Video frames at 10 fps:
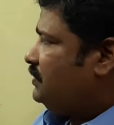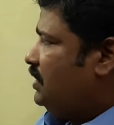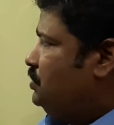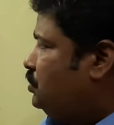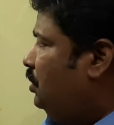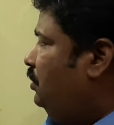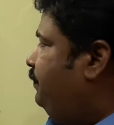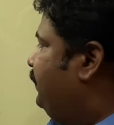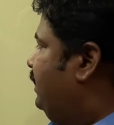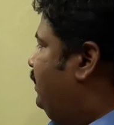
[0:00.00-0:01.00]

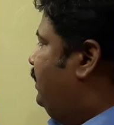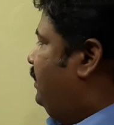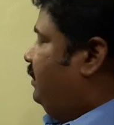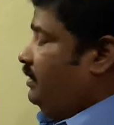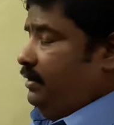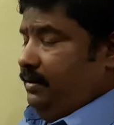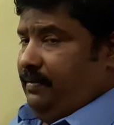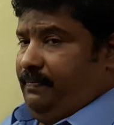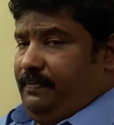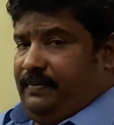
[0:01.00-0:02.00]
So
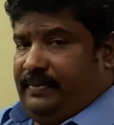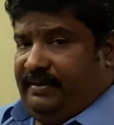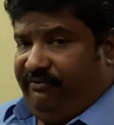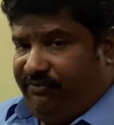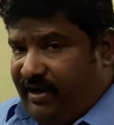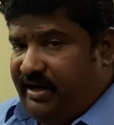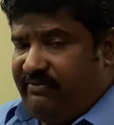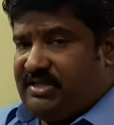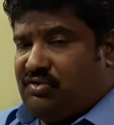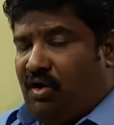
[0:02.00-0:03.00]
the fund
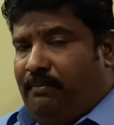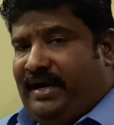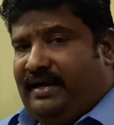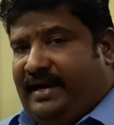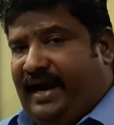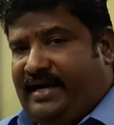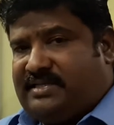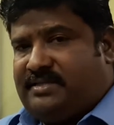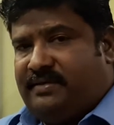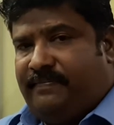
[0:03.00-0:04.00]
which government
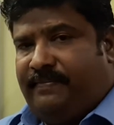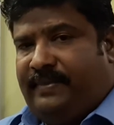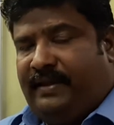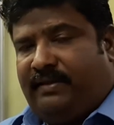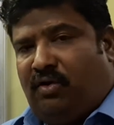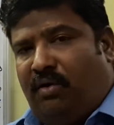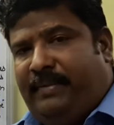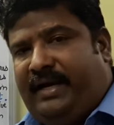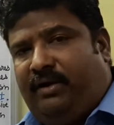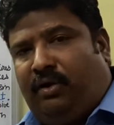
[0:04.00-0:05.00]
gets, the
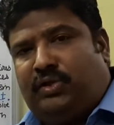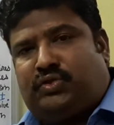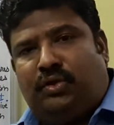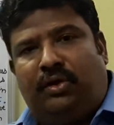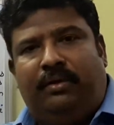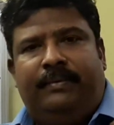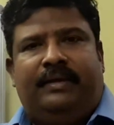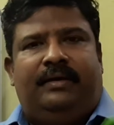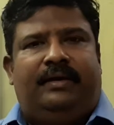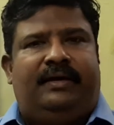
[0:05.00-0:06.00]
government also
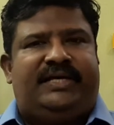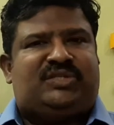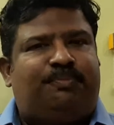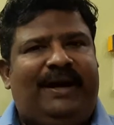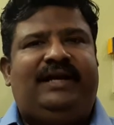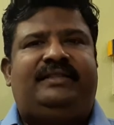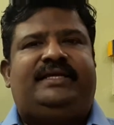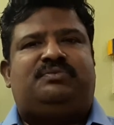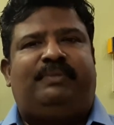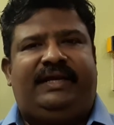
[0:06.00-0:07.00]
spend
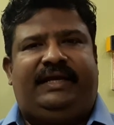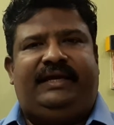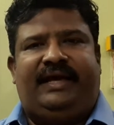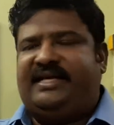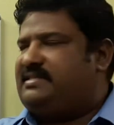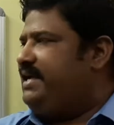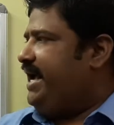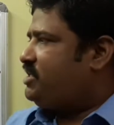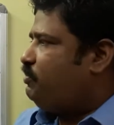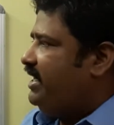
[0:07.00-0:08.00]
this money as the
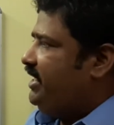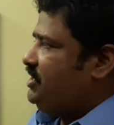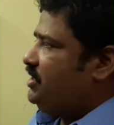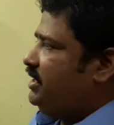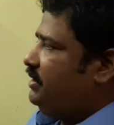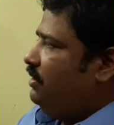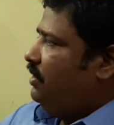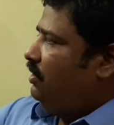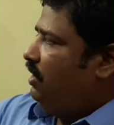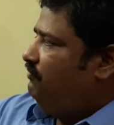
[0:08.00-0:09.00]
expenditure
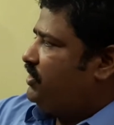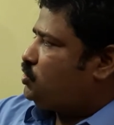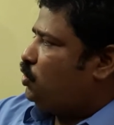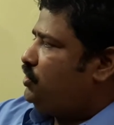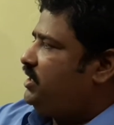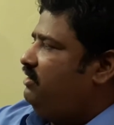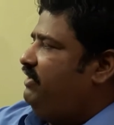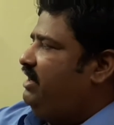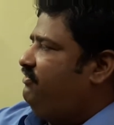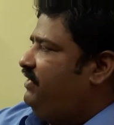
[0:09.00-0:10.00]
of the social
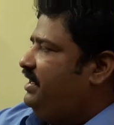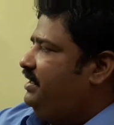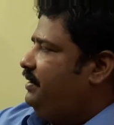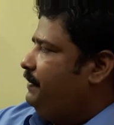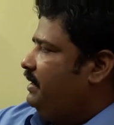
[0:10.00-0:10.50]
welfare,